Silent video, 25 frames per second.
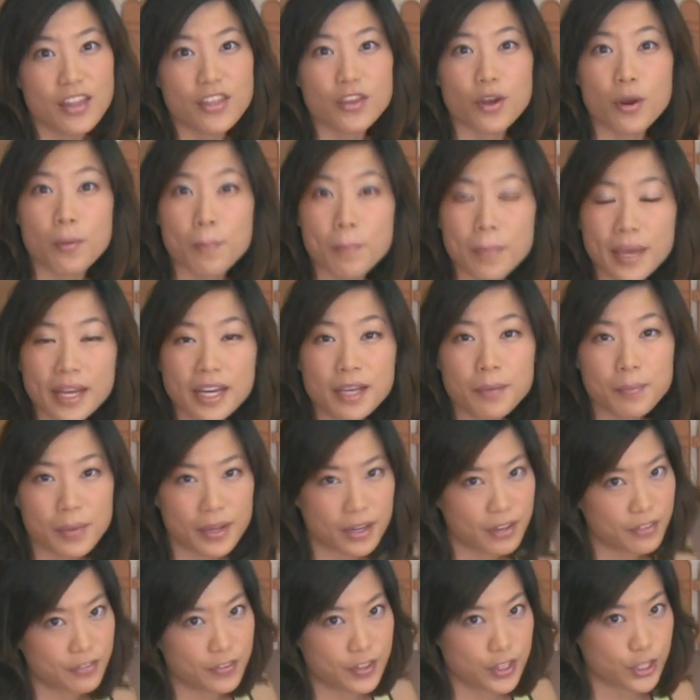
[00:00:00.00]
There are many
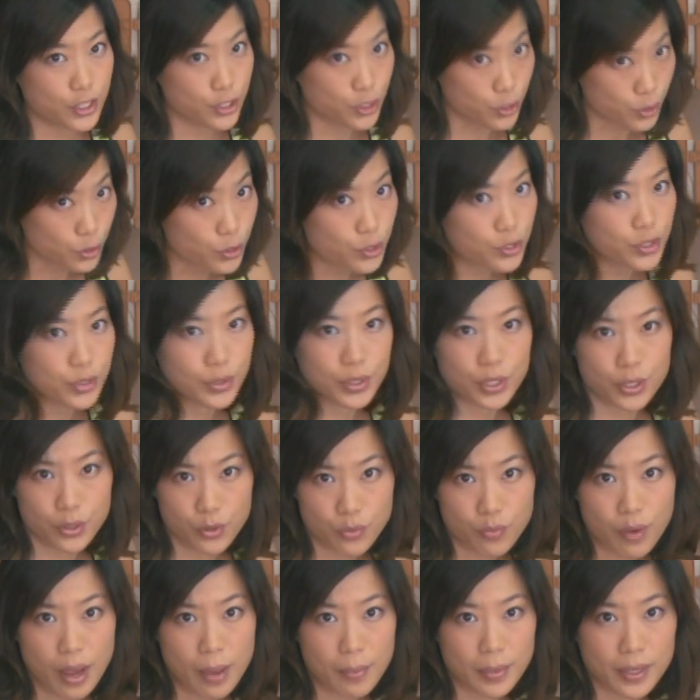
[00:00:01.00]
benefits to neutering
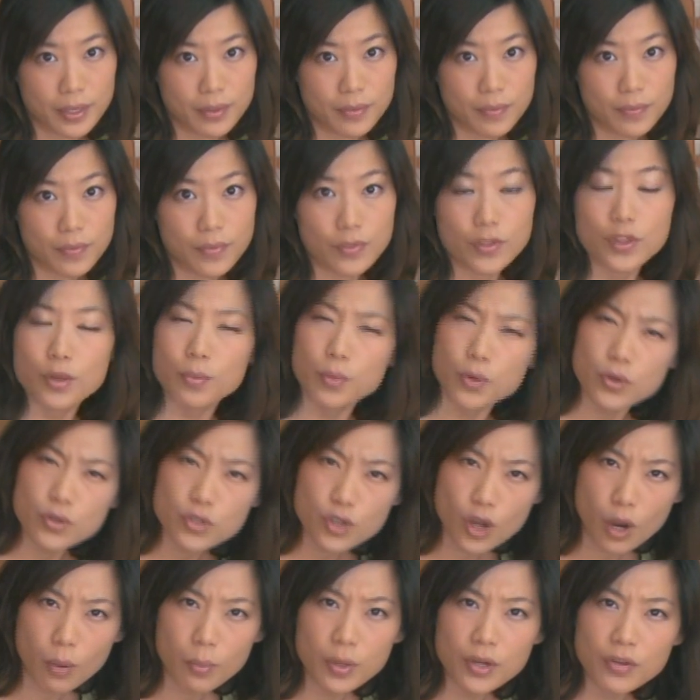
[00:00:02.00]
your rabbit. The
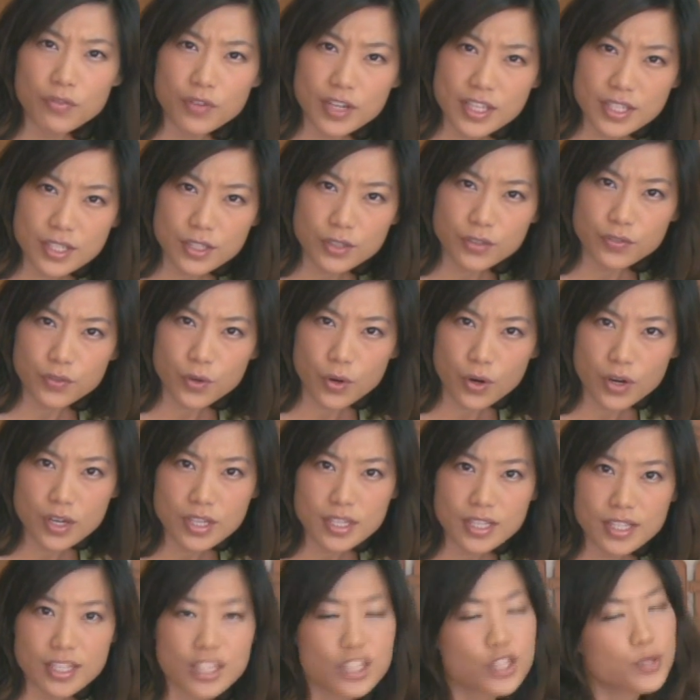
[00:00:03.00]
most common reason, of
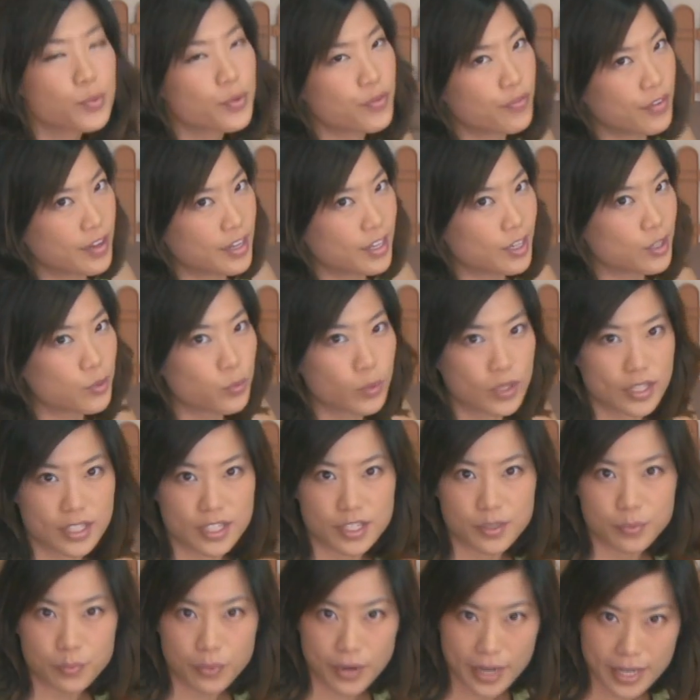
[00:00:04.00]
course, is to prevent
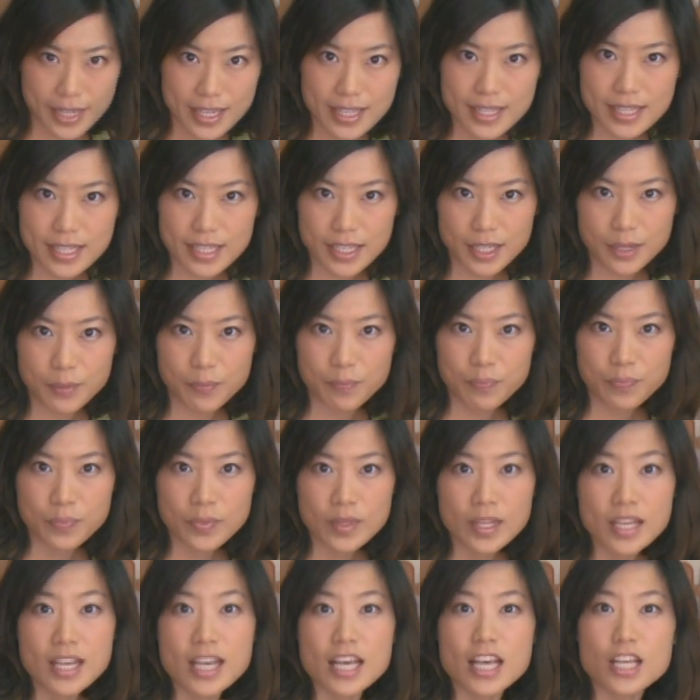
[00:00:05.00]
unwanted pregnancy,
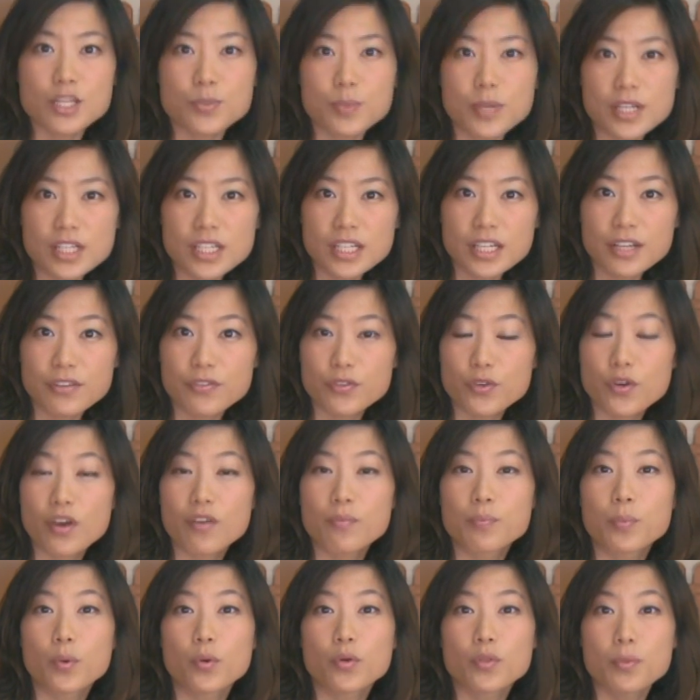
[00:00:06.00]
especially if you
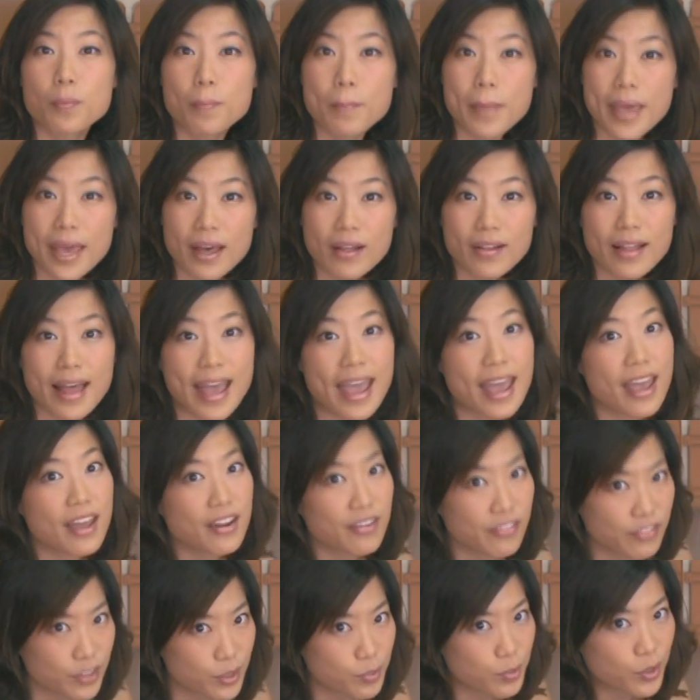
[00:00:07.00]
have both male
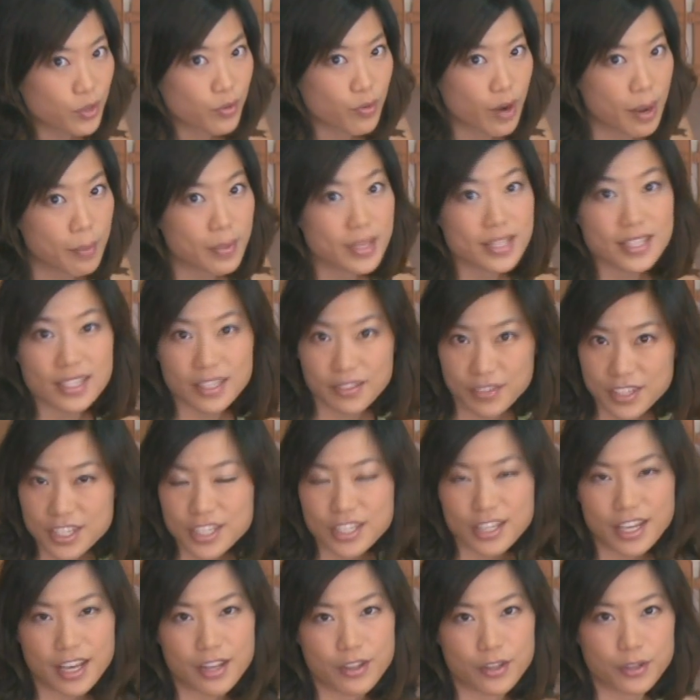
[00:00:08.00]
and female rabbits living
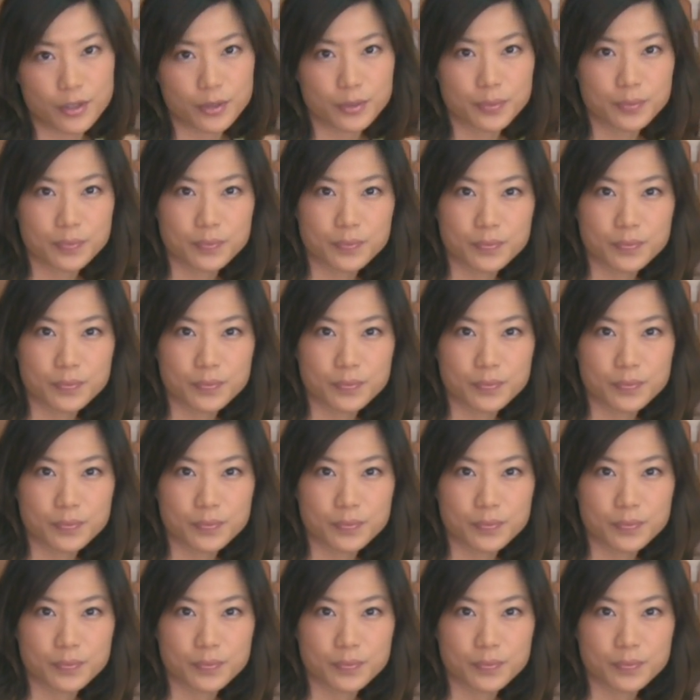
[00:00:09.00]
together.